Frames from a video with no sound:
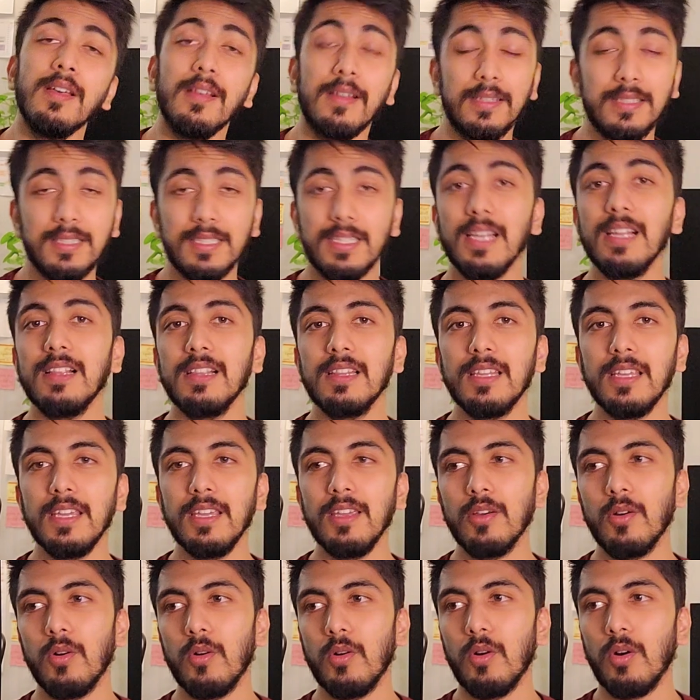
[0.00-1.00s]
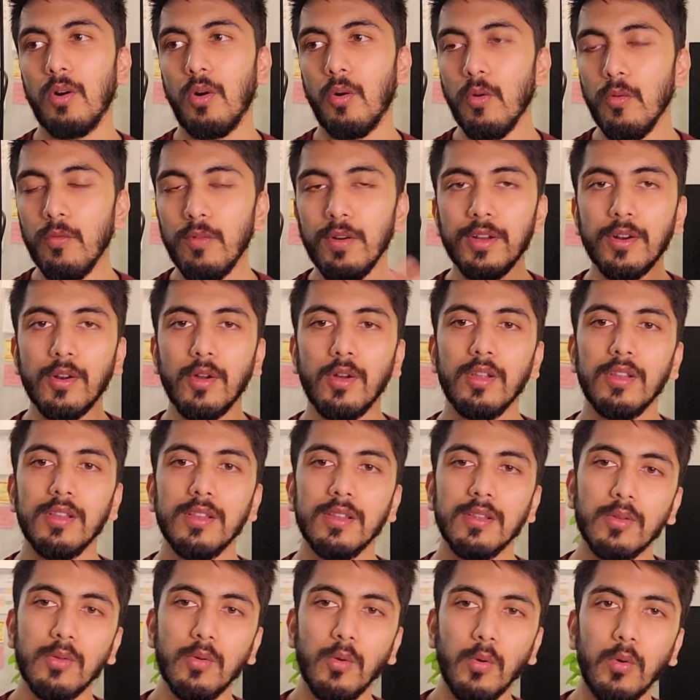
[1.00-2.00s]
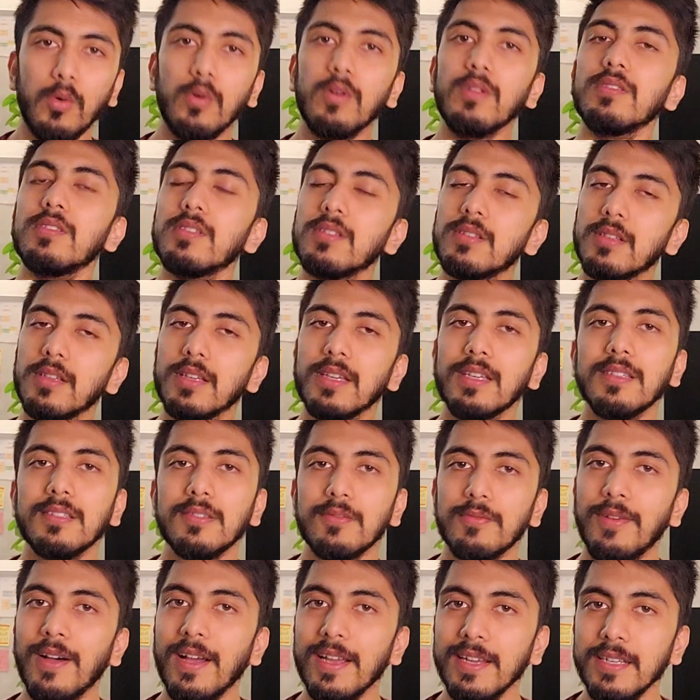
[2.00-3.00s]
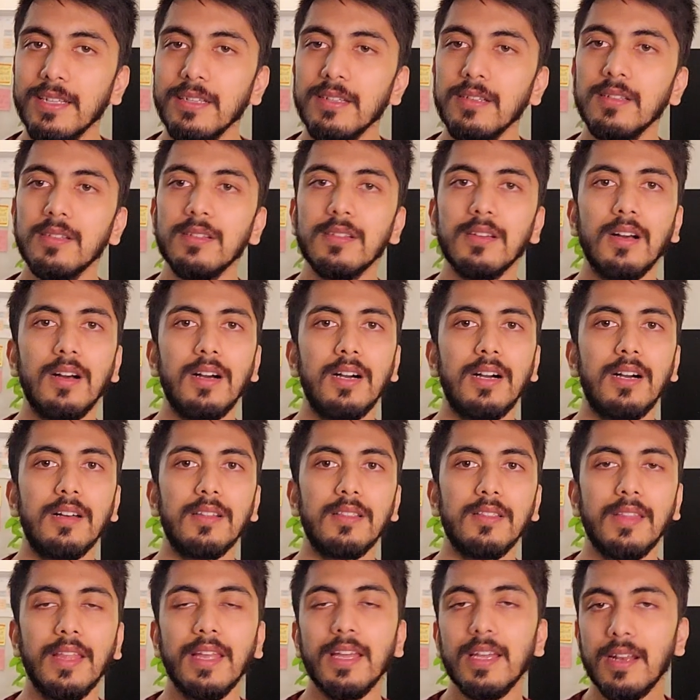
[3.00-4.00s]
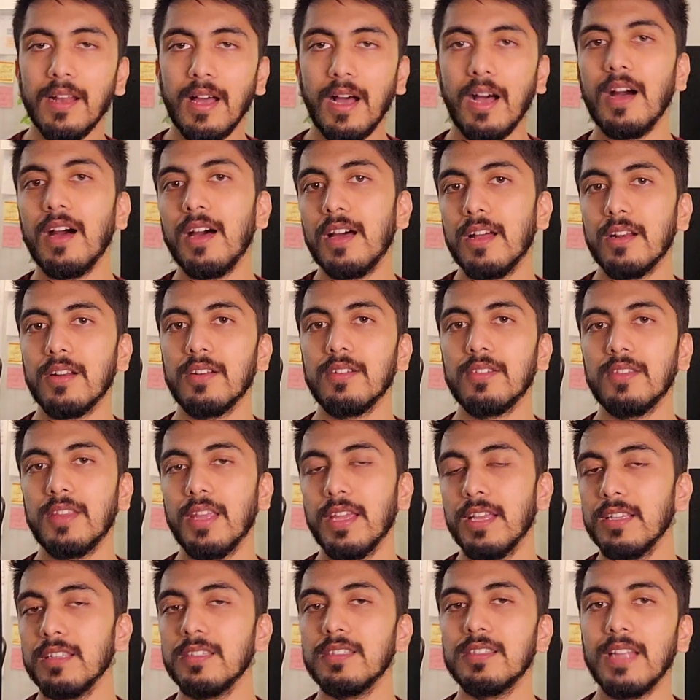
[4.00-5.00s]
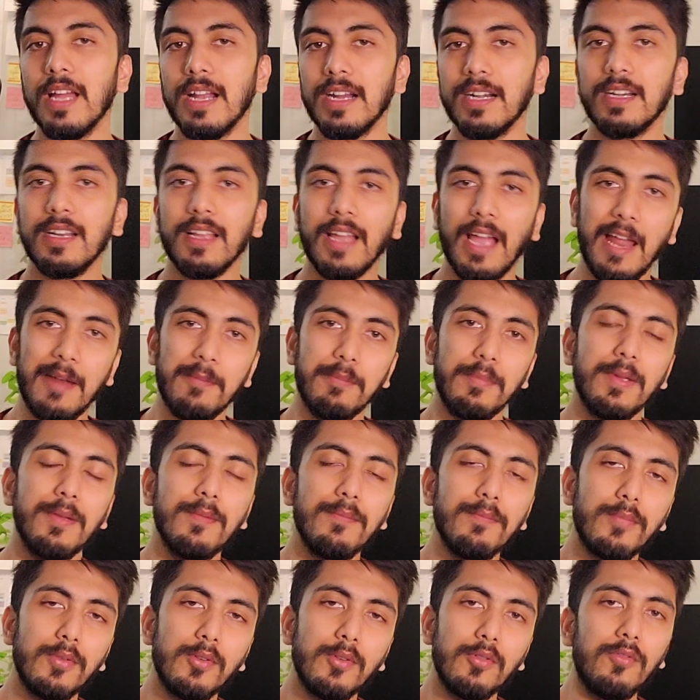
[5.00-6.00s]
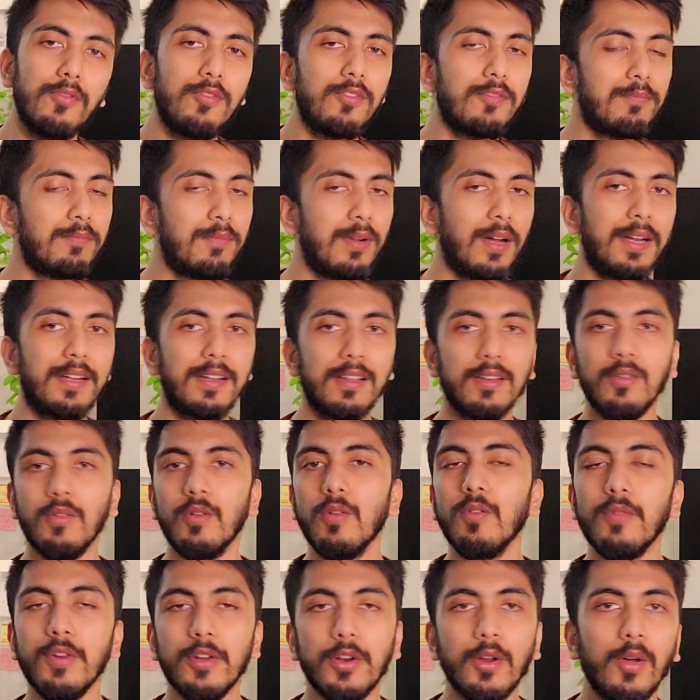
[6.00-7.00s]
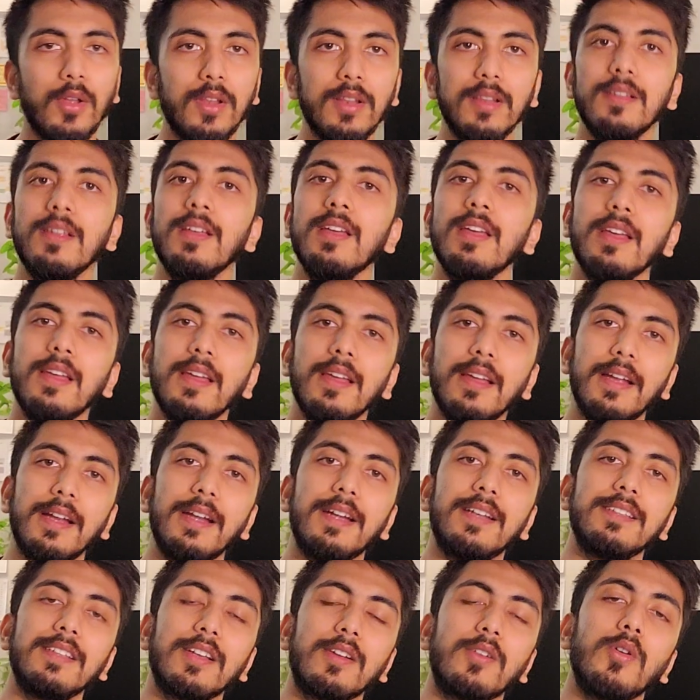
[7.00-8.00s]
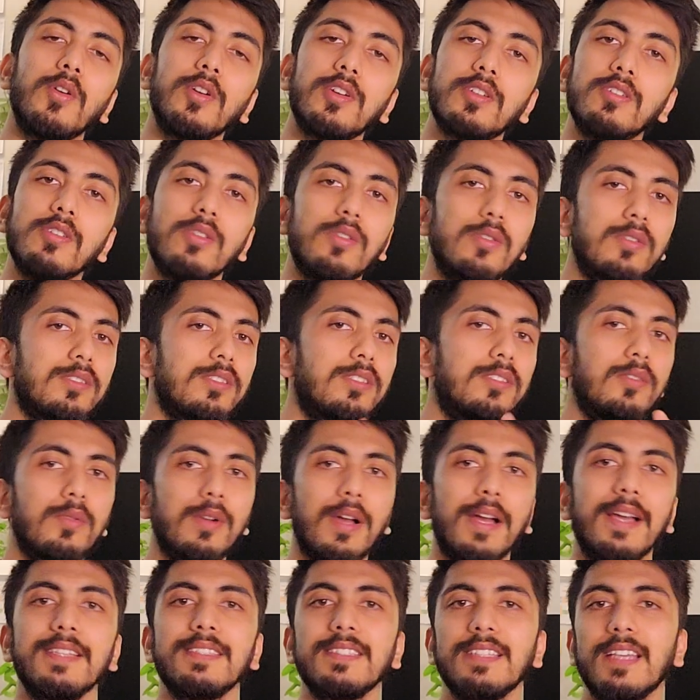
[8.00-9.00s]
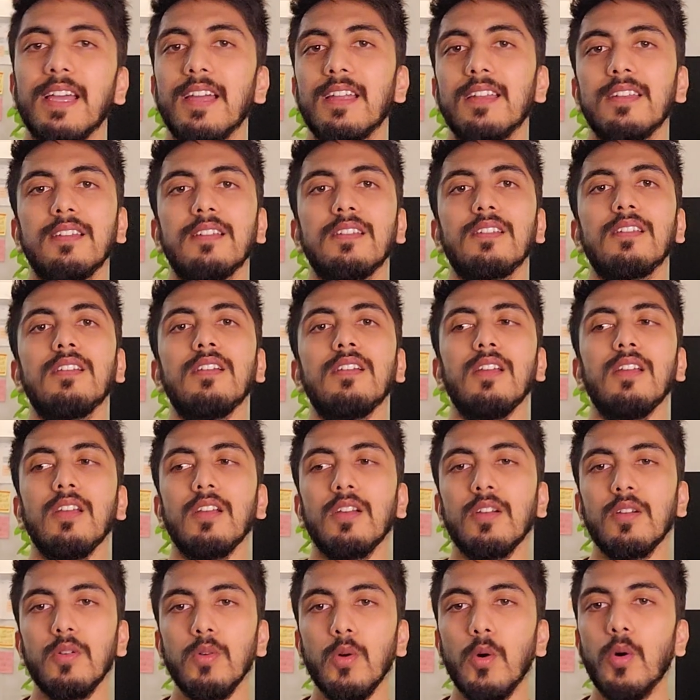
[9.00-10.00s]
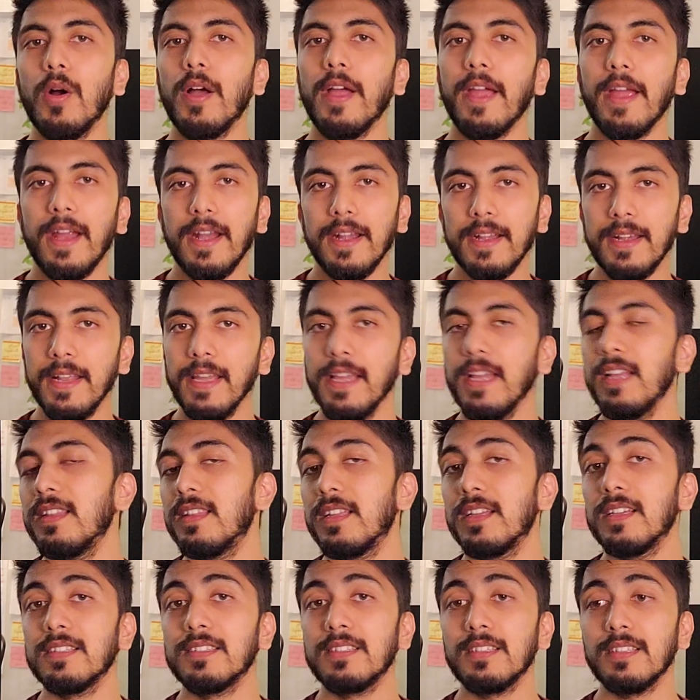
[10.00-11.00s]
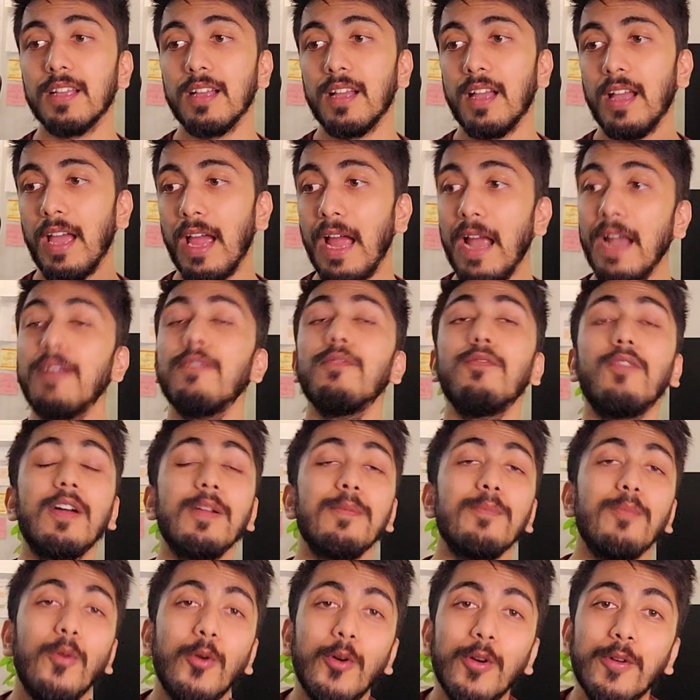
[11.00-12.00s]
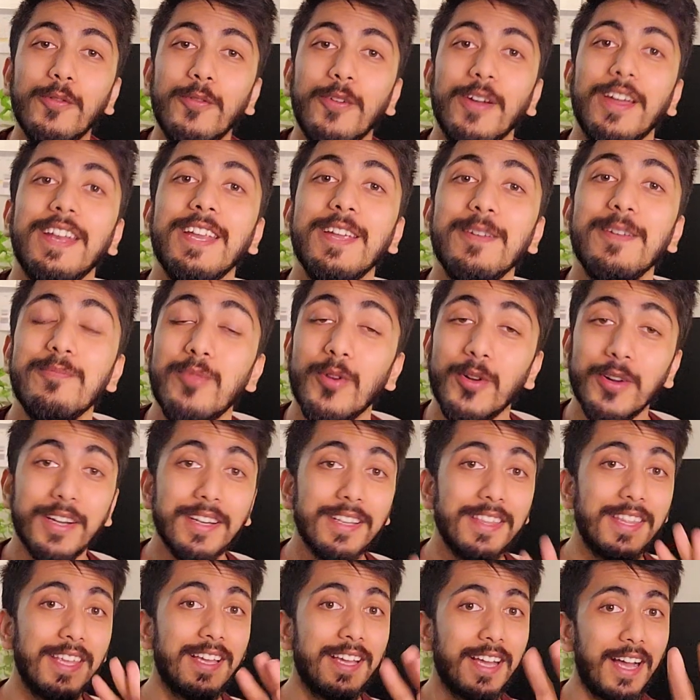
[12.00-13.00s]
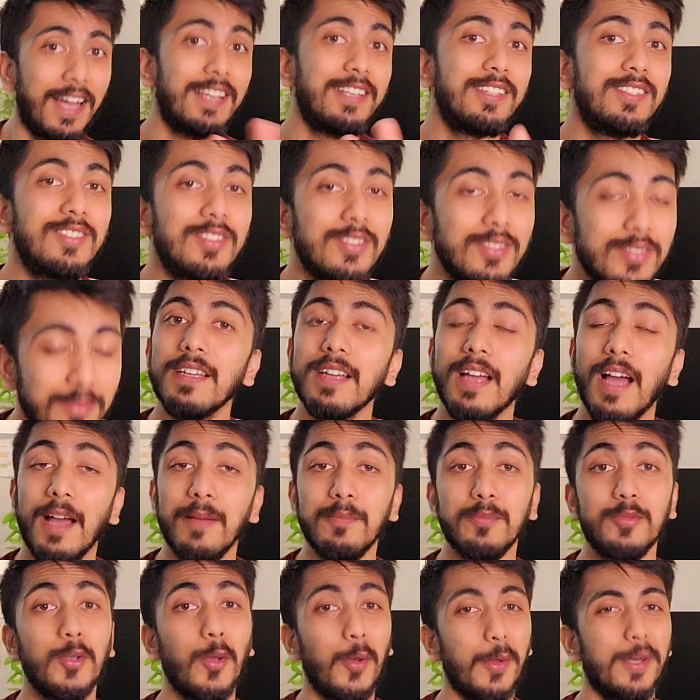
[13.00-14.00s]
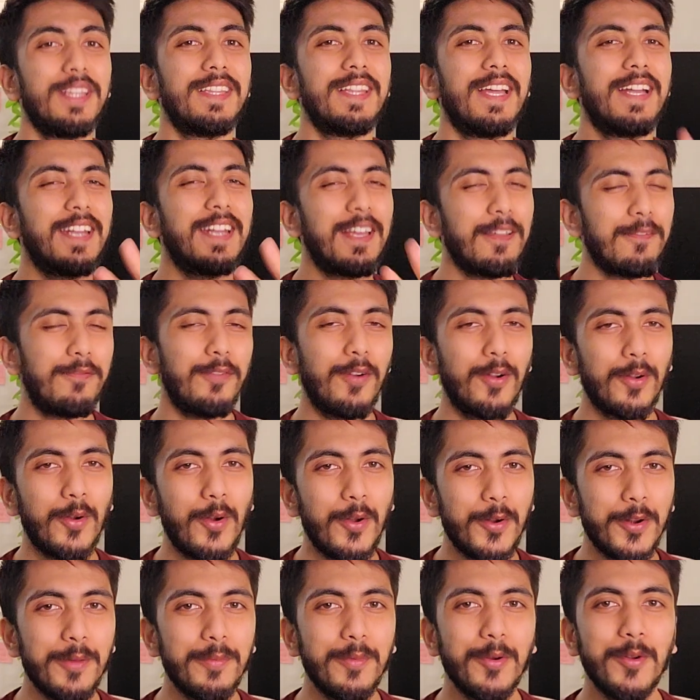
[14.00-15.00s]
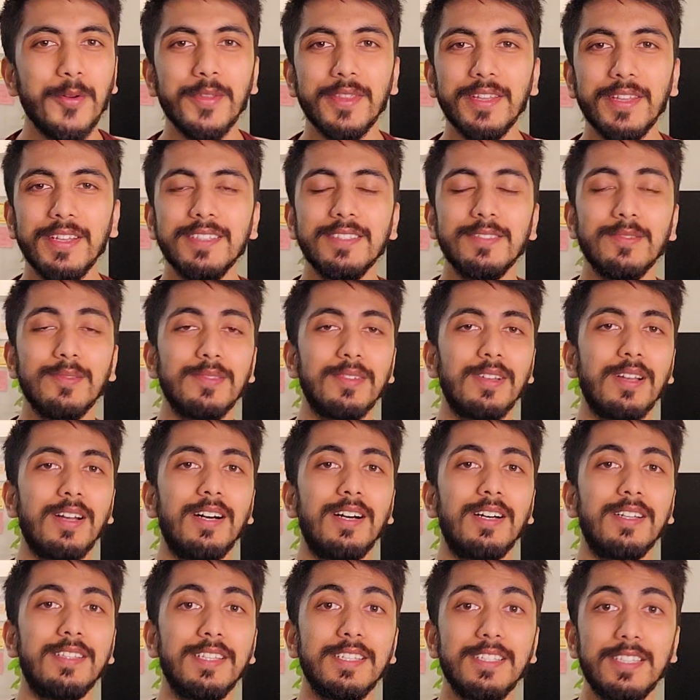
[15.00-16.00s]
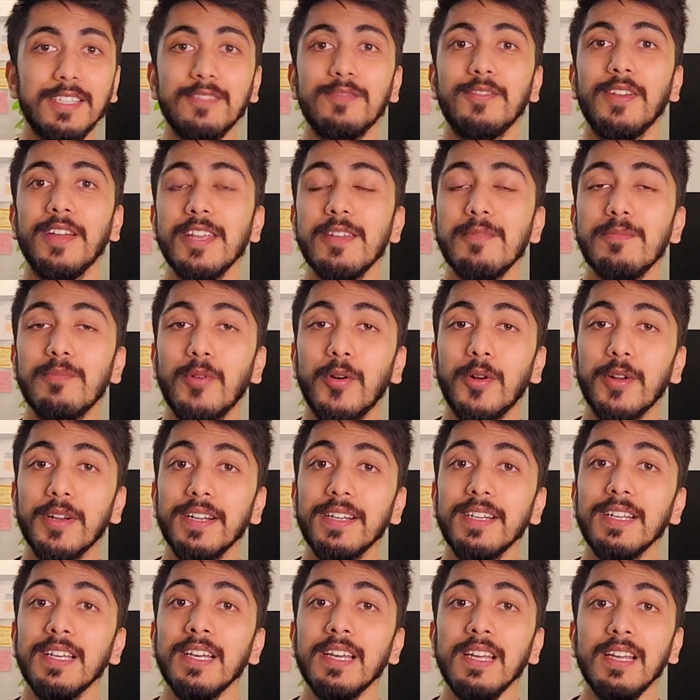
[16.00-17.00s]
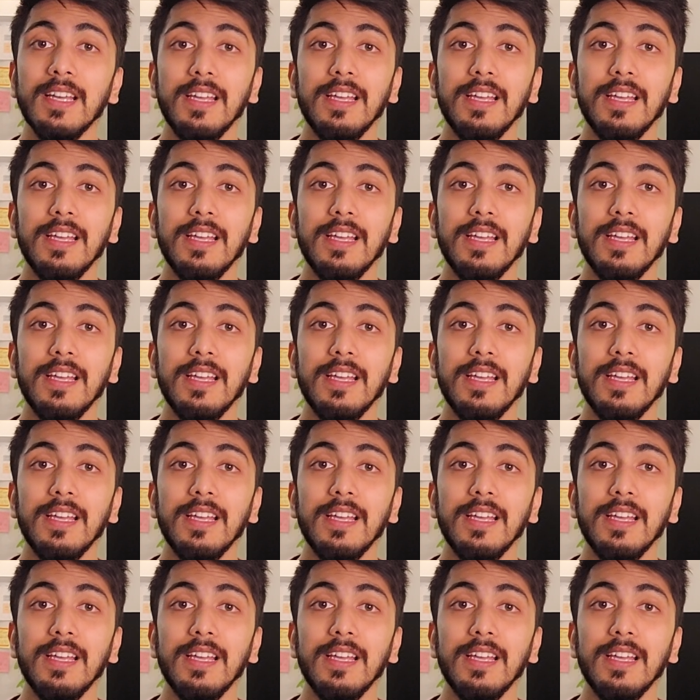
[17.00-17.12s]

Still, the overall course is fine. There are things that can be improved, but overall, it is a good course. You guys can go ahead, take this. And one more very important thing, I'm sorry that I forgot about this. This is very important.